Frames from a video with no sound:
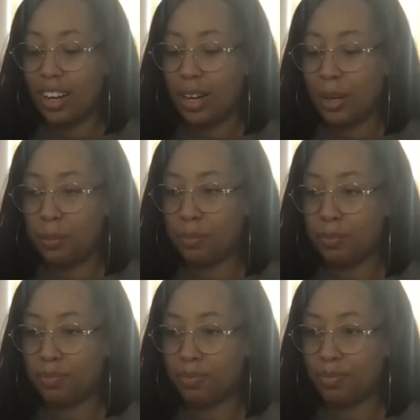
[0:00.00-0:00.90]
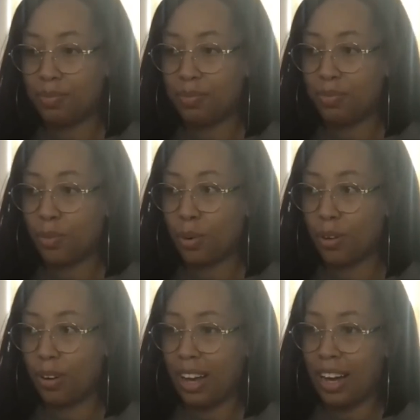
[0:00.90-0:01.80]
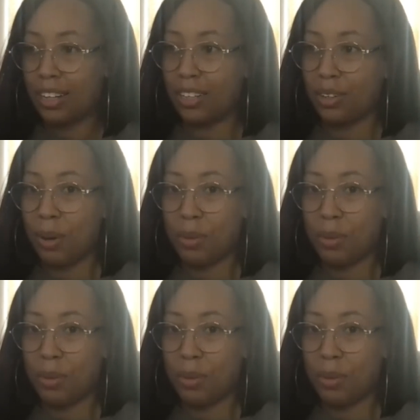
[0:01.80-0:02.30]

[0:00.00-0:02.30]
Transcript: um, for how to get away with